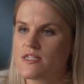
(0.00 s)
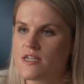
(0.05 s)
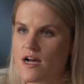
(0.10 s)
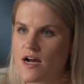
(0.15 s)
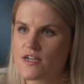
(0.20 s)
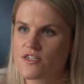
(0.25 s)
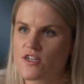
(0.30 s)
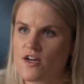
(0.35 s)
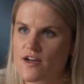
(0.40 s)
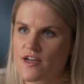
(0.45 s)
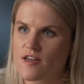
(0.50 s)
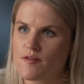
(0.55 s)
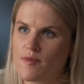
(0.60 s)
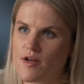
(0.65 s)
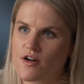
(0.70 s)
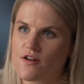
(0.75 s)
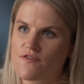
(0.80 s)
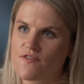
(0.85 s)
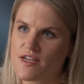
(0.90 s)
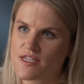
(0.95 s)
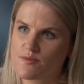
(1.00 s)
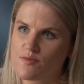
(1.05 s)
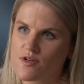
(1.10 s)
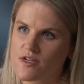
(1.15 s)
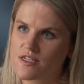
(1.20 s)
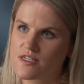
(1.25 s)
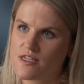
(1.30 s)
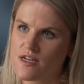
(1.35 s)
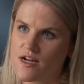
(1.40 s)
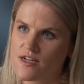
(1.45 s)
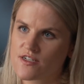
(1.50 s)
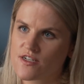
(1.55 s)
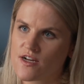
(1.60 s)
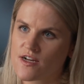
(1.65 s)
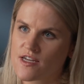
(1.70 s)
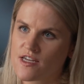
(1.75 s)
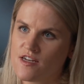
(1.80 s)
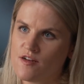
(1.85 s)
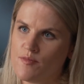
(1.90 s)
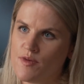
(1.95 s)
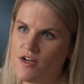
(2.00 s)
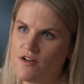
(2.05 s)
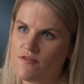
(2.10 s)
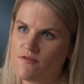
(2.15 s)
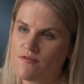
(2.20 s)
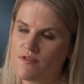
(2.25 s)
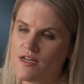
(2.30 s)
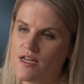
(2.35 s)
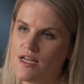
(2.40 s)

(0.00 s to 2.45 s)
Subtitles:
not talking about, or Facebook is not talking about,